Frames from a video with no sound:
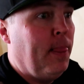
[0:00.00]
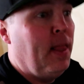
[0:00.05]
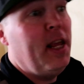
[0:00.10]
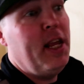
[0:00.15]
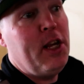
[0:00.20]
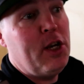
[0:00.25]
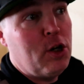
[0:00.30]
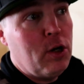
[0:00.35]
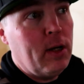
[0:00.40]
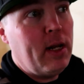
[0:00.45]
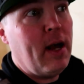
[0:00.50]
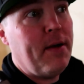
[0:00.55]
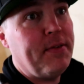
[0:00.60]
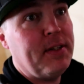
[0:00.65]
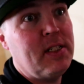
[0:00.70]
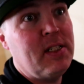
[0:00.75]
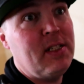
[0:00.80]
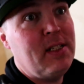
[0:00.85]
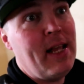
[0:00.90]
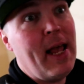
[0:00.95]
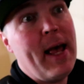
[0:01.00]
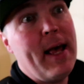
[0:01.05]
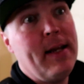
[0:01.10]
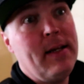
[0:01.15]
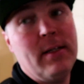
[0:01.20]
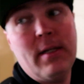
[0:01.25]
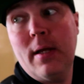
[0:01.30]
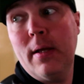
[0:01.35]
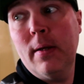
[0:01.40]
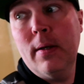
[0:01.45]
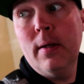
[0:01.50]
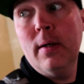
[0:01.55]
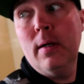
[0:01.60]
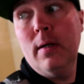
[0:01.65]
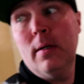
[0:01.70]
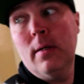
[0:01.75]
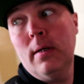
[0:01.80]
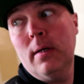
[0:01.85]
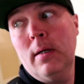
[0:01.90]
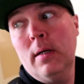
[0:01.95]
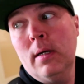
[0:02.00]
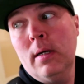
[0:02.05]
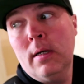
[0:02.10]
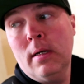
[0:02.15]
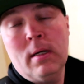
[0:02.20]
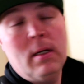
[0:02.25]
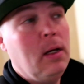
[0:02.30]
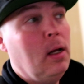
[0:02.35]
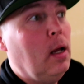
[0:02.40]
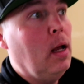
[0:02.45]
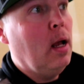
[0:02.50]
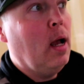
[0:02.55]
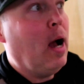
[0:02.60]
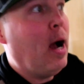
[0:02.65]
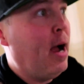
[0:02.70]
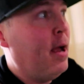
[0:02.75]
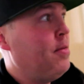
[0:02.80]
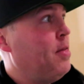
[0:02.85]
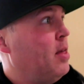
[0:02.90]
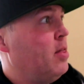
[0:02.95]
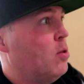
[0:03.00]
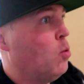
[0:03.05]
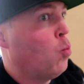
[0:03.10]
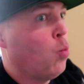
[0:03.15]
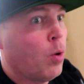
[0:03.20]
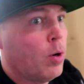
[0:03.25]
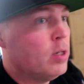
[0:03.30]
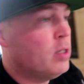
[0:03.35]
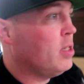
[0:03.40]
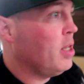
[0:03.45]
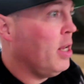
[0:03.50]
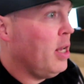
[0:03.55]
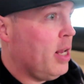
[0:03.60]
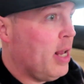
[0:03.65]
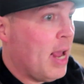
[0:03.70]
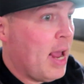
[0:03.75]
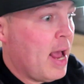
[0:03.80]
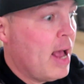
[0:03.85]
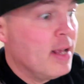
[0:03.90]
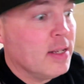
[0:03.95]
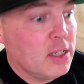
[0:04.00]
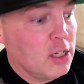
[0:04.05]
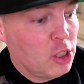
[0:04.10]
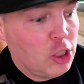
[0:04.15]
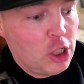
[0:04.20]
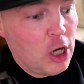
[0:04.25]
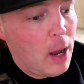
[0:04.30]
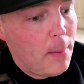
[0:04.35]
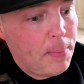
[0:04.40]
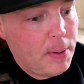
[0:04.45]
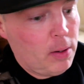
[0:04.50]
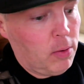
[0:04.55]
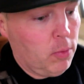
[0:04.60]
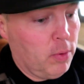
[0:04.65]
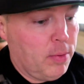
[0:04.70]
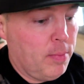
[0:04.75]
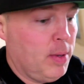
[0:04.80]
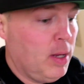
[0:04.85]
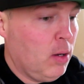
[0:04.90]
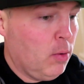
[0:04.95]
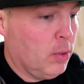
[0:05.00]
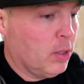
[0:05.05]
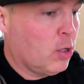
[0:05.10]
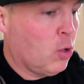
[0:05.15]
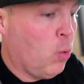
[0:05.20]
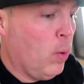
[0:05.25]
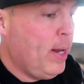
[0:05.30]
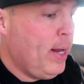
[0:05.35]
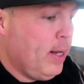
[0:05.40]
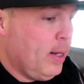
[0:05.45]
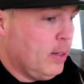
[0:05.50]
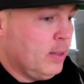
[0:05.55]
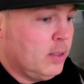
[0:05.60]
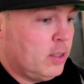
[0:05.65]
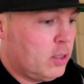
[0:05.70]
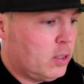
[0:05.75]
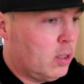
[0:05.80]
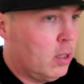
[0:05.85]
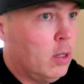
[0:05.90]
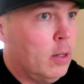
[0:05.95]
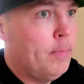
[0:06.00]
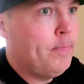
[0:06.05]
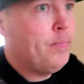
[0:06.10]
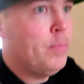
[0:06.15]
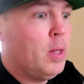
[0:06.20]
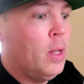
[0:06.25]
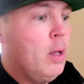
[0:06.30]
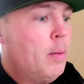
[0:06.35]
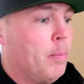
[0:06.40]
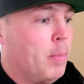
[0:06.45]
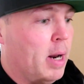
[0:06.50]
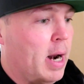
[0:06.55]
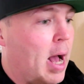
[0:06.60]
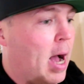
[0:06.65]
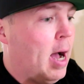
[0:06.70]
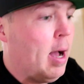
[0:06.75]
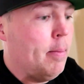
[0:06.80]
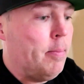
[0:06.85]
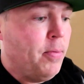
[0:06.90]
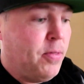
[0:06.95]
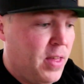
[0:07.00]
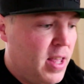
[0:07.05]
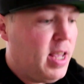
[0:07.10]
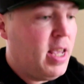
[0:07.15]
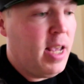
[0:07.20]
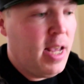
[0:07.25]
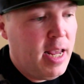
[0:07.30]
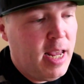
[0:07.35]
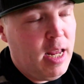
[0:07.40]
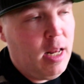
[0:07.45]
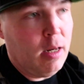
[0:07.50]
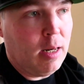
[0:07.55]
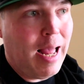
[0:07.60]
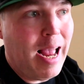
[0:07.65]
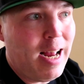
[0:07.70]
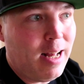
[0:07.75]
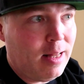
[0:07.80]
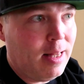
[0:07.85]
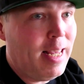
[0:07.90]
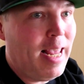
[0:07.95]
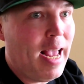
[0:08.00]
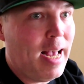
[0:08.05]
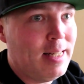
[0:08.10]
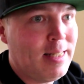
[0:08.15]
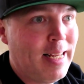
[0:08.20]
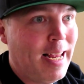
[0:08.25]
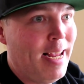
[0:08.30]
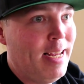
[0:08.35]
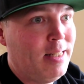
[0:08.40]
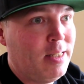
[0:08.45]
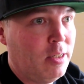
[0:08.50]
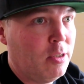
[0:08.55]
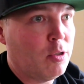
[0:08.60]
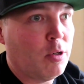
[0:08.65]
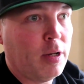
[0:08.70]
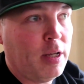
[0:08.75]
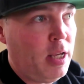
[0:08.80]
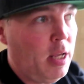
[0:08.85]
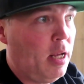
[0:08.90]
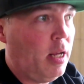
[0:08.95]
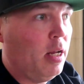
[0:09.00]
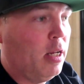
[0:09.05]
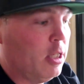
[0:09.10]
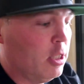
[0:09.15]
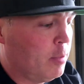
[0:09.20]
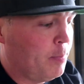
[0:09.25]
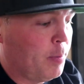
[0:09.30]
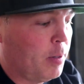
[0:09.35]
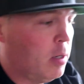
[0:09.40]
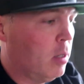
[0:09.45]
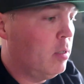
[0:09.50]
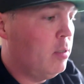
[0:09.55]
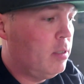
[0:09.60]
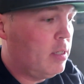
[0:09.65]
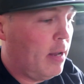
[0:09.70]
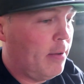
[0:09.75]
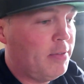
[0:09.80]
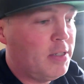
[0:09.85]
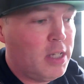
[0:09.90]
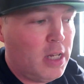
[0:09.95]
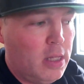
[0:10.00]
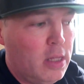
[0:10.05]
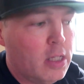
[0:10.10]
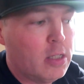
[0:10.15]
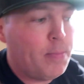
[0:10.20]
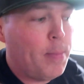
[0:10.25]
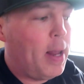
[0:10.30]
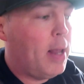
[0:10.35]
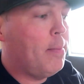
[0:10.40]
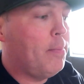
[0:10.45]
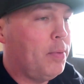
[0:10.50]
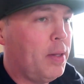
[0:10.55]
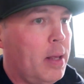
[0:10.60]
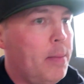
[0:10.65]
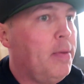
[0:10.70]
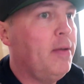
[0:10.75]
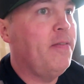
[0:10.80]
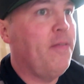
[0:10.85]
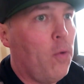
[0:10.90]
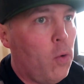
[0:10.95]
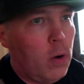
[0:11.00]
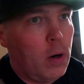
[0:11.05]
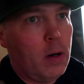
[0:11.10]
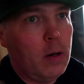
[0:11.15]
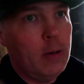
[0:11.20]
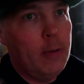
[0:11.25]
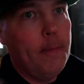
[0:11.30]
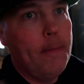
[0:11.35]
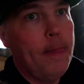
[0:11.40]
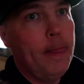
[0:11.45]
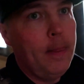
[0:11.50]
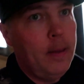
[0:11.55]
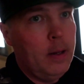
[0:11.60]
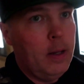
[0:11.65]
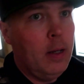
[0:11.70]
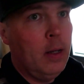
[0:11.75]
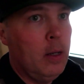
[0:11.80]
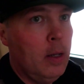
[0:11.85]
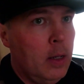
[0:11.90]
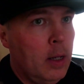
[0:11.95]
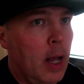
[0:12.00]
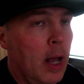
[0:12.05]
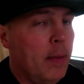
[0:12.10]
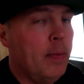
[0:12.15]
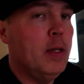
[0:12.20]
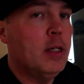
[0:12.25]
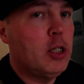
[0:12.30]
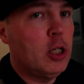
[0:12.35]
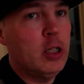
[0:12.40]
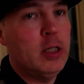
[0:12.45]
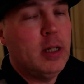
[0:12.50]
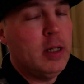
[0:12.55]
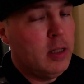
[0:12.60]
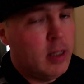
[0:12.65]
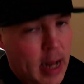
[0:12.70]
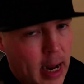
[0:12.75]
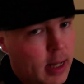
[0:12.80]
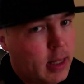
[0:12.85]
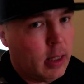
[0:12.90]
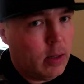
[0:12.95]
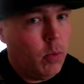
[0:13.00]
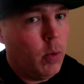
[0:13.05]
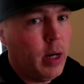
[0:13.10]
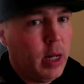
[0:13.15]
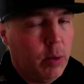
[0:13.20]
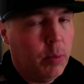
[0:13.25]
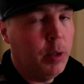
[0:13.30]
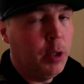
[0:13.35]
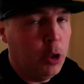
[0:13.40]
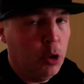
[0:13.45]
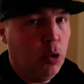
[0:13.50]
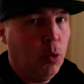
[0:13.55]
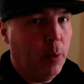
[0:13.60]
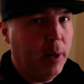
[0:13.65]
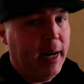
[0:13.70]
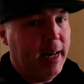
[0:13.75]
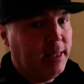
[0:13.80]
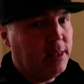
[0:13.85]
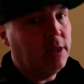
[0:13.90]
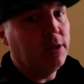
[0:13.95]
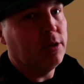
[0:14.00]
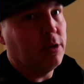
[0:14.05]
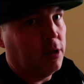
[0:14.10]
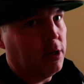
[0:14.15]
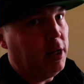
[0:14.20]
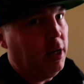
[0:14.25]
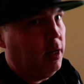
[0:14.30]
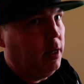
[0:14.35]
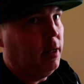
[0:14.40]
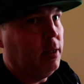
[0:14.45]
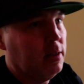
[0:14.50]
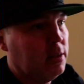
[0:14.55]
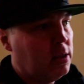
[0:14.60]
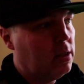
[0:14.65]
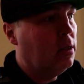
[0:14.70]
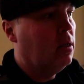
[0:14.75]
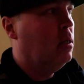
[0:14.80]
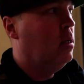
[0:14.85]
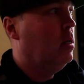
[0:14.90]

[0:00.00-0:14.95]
He could have a set. I think the worst thing he has is chopping with me with queens. But I'm thinking he likely has aces or kings because I've seen this man play before, and this is exactly what he would do with aces or kings.